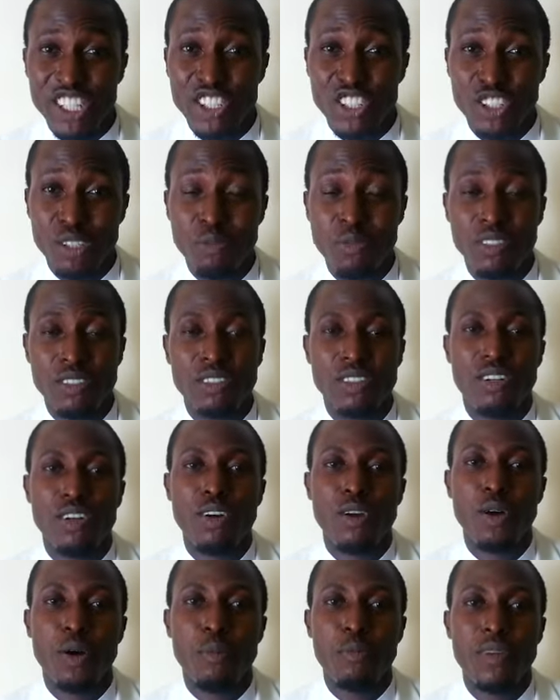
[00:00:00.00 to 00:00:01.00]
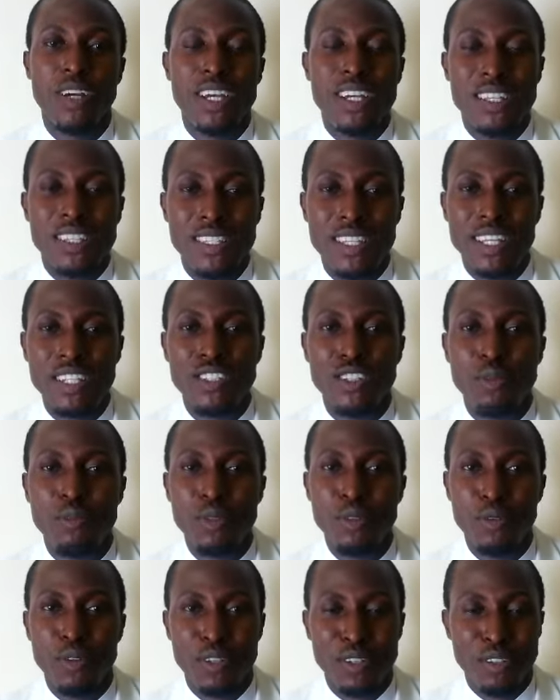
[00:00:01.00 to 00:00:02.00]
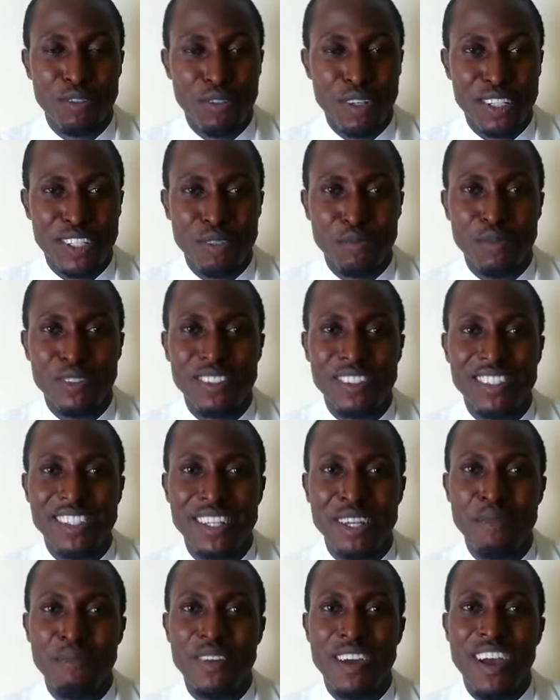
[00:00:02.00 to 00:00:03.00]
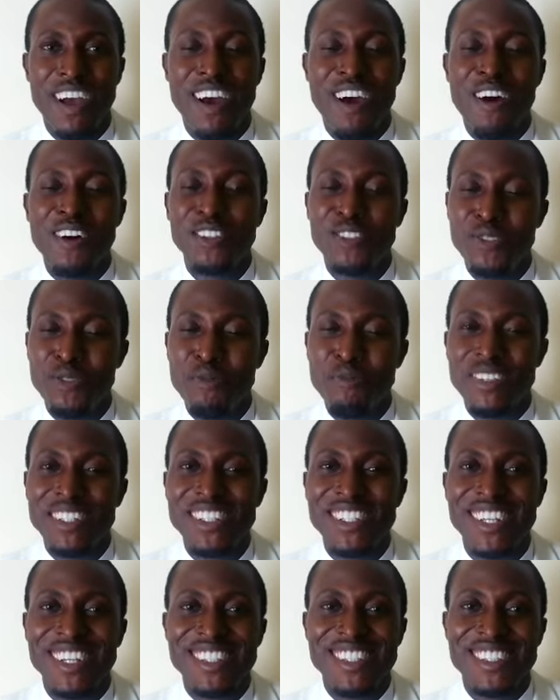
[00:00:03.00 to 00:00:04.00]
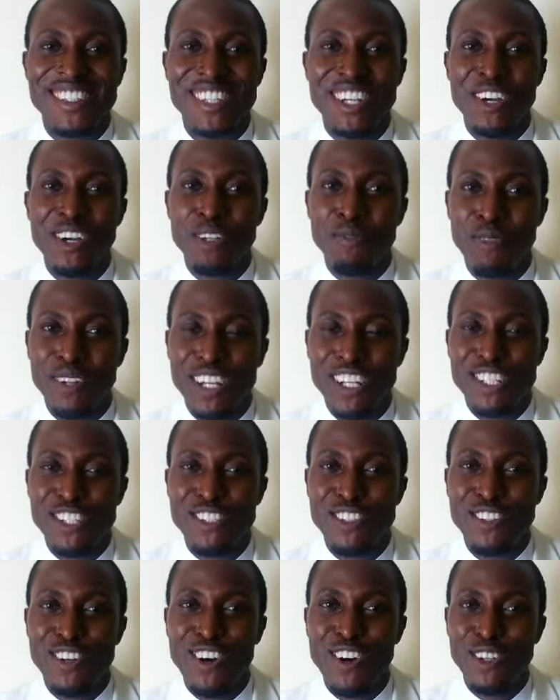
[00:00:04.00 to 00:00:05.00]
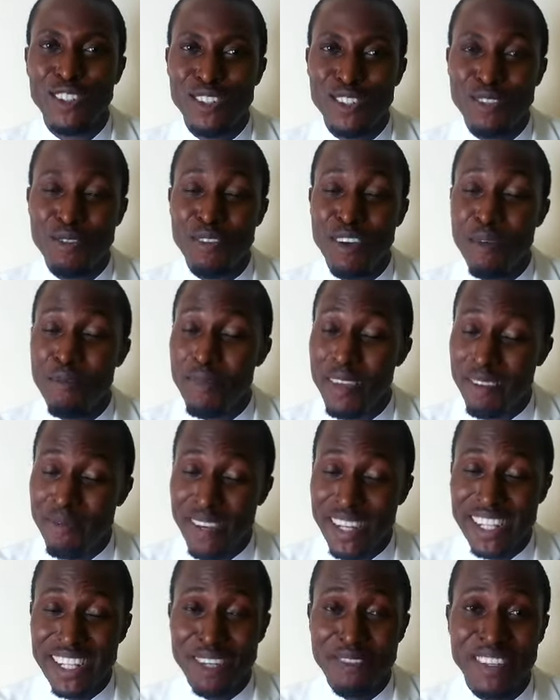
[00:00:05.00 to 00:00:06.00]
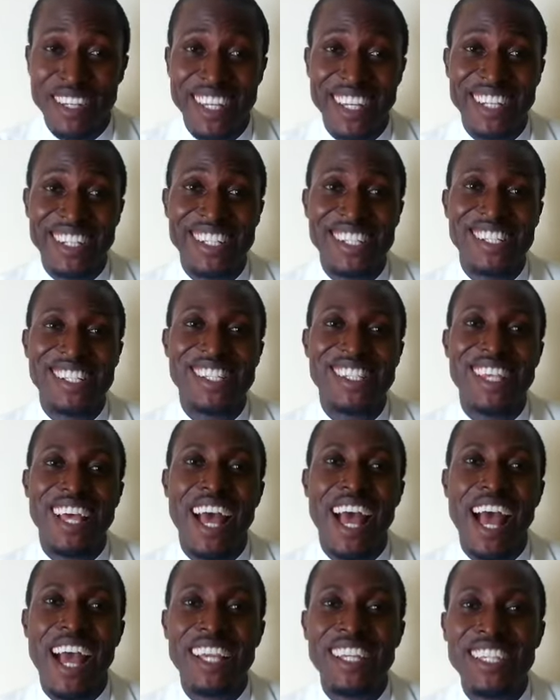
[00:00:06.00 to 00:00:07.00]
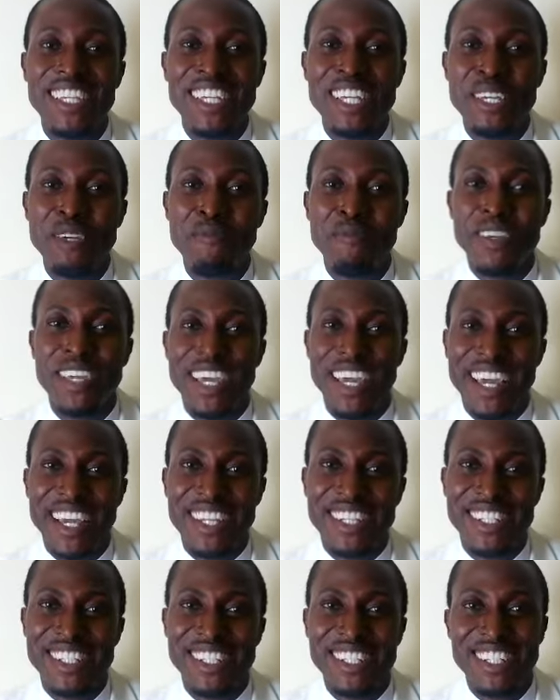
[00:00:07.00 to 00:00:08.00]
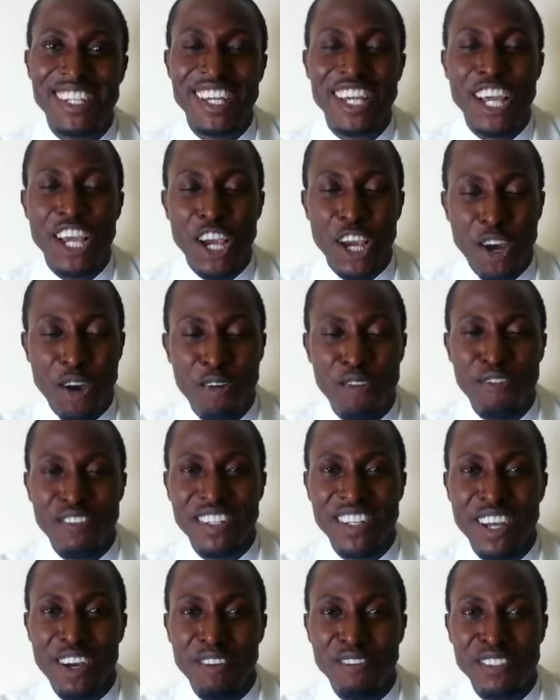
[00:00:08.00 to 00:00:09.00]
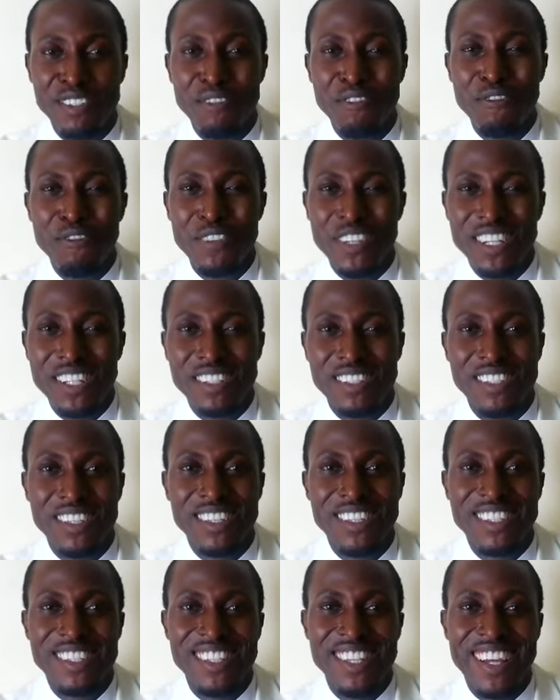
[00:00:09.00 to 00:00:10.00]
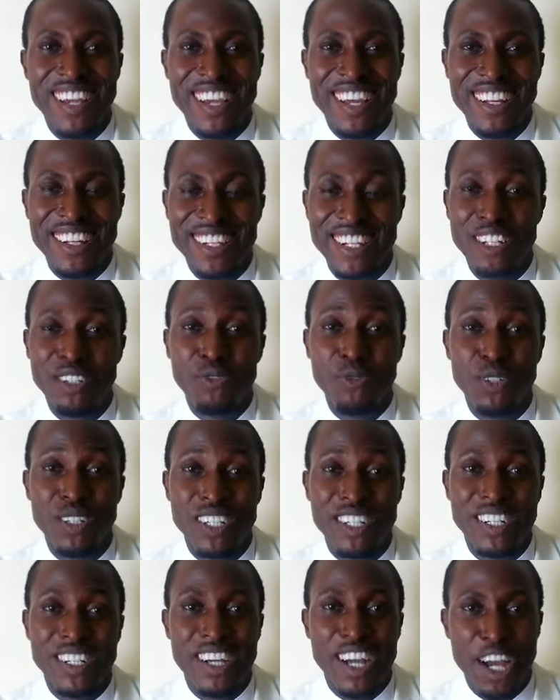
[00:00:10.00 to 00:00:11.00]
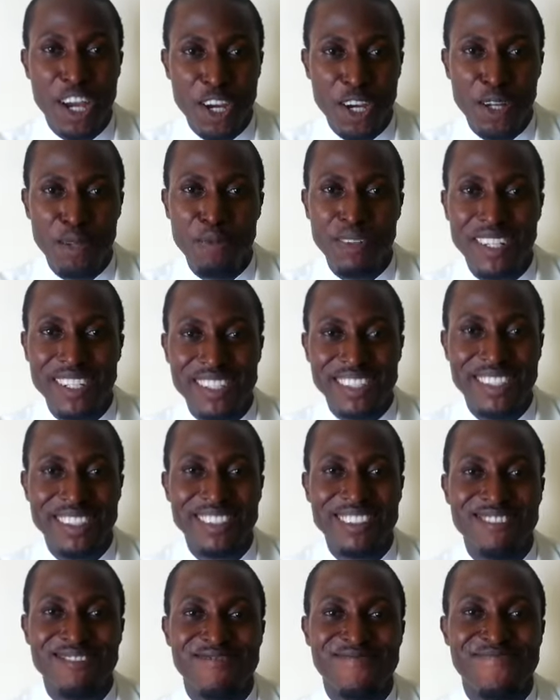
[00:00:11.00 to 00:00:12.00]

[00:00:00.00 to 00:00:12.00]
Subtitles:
gmail.com. Send your mail, we're going to respond to them. Until we meet next, God bless you. Also, my name again is Akiyimi Eddy, convener of the Fixers Network. God bless.